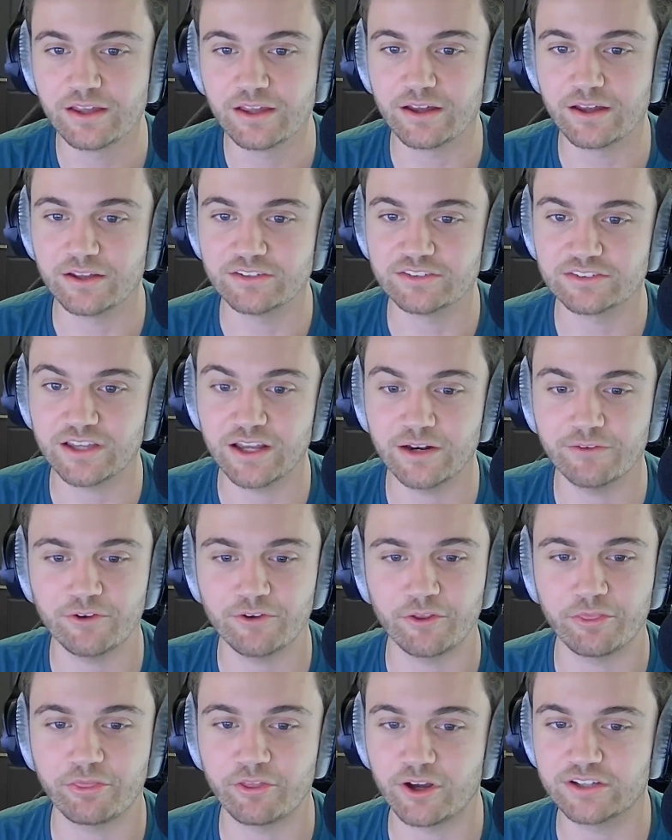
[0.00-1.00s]
kind of
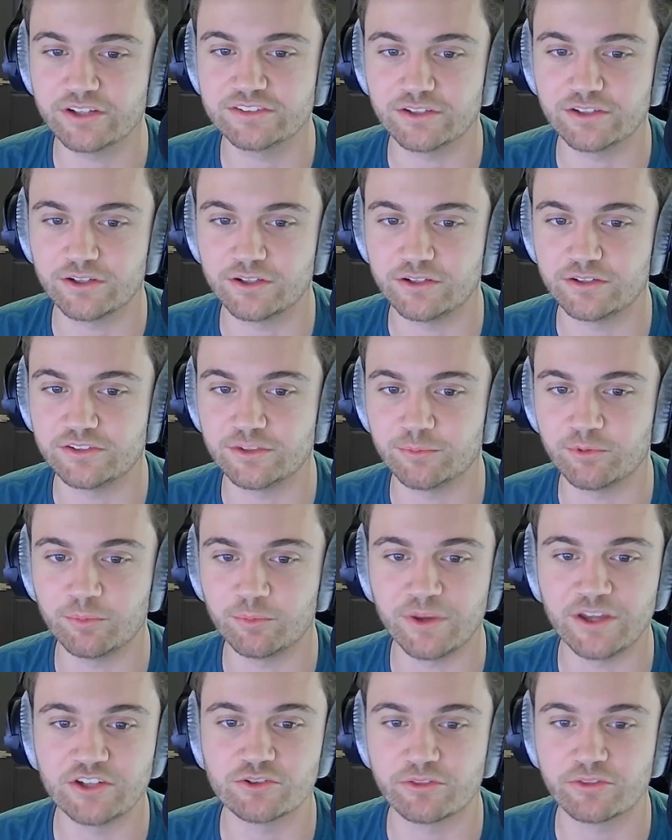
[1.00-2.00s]
our thoughts on some of the
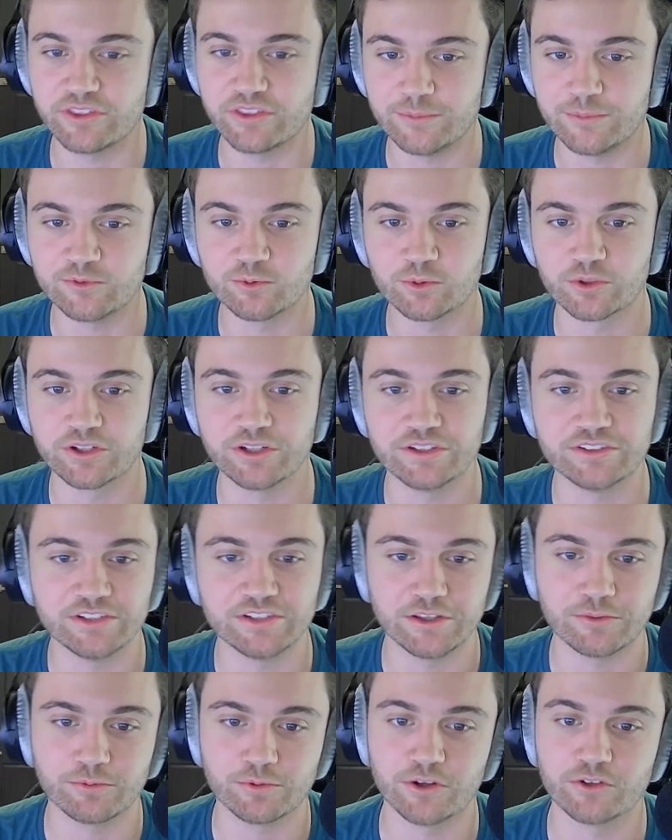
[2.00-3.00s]
major themes we're going to
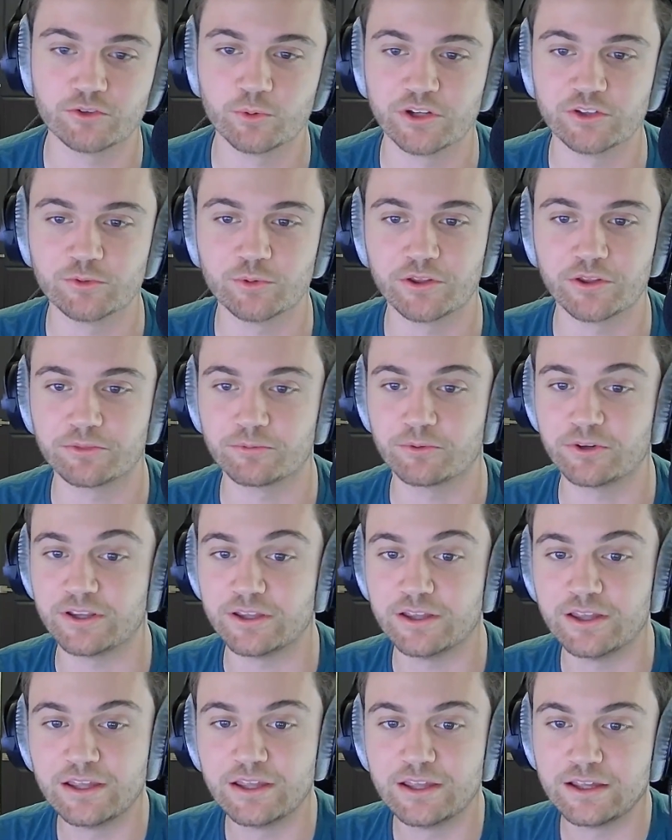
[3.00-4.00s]
see throughout 2023.